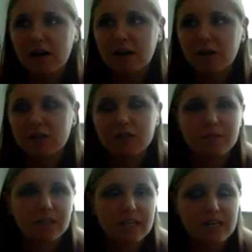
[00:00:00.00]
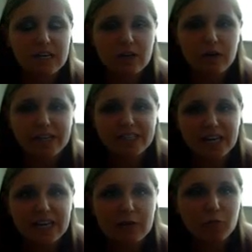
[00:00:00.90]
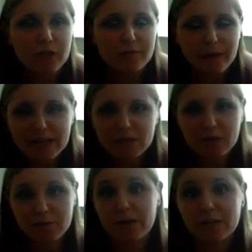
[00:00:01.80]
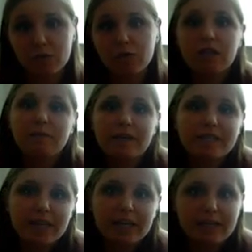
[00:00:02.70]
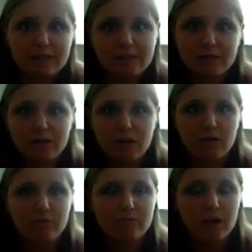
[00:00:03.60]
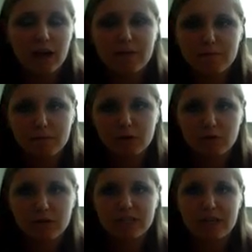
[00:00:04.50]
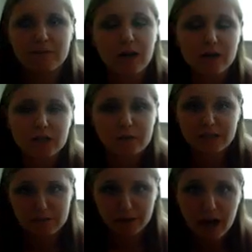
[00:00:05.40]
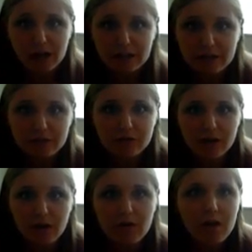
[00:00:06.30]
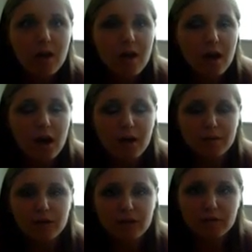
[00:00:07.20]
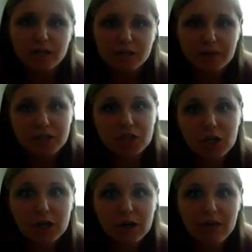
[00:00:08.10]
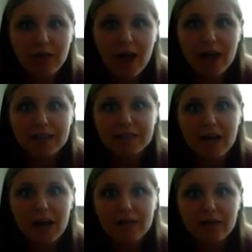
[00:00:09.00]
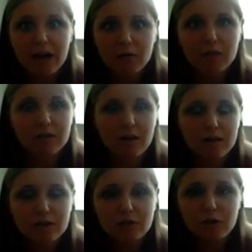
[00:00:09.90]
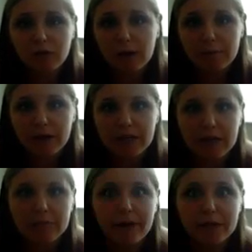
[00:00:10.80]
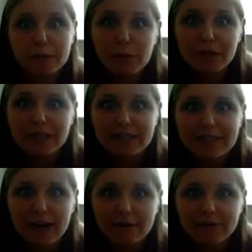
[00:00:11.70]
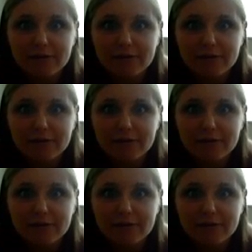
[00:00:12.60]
ultimately, you know, extending wouldn't mess with my schooling, because that is, you know, the reason I'm down here is because I'm in college. So, you know, they wanted to make sure that that wouldn't screw up any of my schooling stuff.